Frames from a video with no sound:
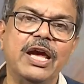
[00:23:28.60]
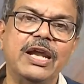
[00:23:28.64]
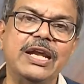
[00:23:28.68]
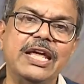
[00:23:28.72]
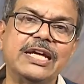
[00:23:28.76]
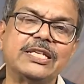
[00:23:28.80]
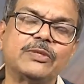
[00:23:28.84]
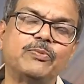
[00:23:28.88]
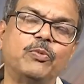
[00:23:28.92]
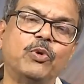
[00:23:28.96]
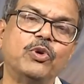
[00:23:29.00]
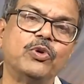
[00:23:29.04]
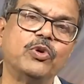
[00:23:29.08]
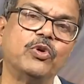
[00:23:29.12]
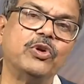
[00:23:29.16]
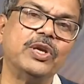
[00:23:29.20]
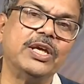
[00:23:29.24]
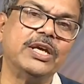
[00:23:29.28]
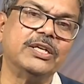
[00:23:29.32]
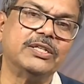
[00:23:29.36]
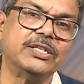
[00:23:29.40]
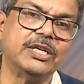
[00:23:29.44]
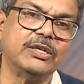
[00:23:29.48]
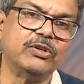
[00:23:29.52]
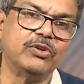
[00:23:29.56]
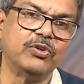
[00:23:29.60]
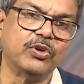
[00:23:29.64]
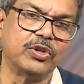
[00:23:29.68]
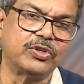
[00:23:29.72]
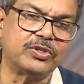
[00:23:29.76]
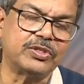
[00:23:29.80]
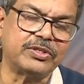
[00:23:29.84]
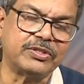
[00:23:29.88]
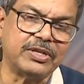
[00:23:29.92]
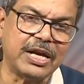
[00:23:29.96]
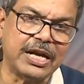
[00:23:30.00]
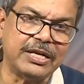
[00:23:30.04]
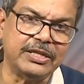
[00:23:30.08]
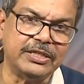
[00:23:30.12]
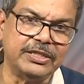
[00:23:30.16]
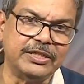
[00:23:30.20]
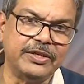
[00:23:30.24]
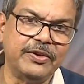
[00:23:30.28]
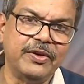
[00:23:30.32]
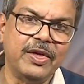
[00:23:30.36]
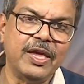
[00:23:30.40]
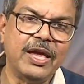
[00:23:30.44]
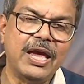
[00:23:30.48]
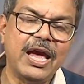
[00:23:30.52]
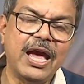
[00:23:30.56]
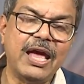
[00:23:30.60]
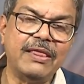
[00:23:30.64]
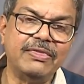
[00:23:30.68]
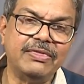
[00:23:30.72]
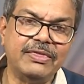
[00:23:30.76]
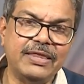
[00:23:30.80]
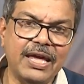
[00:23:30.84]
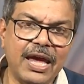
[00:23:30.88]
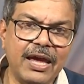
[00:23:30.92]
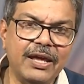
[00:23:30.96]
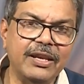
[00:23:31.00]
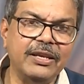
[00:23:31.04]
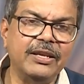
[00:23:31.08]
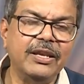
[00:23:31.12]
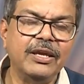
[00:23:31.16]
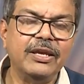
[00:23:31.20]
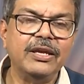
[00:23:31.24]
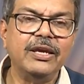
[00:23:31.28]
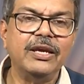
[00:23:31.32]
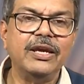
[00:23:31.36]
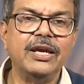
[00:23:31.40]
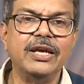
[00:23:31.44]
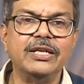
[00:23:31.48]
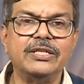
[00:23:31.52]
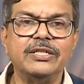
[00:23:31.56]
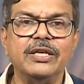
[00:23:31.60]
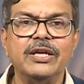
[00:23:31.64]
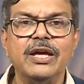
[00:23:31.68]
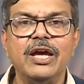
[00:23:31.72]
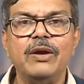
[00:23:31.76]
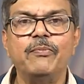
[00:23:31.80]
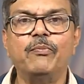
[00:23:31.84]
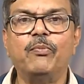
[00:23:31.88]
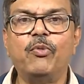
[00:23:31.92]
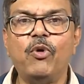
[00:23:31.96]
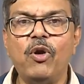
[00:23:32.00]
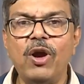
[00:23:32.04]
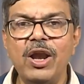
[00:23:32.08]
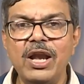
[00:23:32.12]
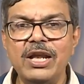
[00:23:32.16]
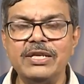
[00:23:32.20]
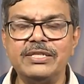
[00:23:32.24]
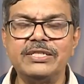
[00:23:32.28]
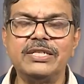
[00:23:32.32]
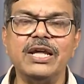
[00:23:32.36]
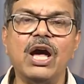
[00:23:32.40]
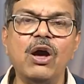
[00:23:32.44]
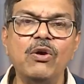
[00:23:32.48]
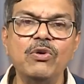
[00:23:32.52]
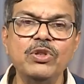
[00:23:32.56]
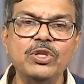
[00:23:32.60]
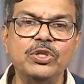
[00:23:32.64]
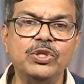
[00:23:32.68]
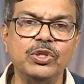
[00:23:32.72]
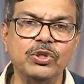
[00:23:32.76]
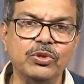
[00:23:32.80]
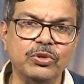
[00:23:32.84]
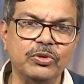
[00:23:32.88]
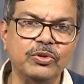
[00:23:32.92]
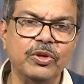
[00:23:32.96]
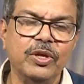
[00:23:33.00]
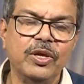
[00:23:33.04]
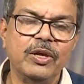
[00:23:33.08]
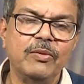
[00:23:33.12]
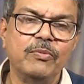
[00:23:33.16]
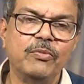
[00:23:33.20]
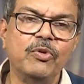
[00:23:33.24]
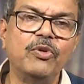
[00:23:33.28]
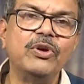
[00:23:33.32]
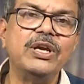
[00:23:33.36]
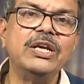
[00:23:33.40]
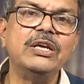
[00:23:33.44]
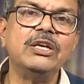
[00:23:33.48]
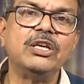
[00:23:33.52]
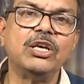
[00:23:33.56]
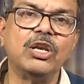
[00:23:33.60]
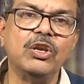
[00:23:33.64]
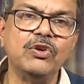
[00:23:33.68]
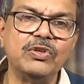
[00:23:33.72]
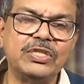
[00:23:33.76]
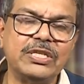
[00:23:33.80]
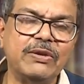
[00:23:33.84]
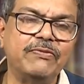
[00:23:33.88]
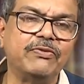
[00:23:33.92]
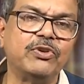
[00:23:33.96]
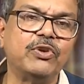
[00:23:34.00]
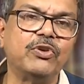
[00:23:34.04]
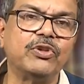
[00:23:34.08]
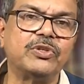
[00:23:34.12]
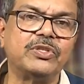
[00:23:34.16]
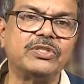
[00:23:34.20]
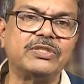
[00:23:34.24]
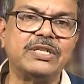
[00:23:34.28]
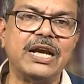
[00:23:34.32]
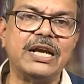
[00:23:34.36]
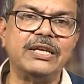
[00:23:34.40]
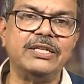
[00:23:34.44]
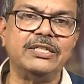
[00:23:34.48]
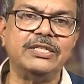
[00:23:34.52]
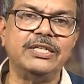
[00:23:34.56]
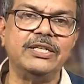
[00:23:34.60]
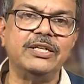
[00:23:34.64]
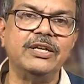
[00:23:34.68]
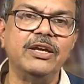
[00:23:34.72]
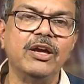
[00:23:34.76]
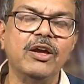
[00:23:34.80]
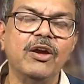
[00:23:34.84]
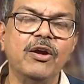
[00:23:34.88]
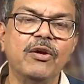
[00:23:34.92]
export-oriented growth strategy, and then it boils down to more inclusive growth strategy,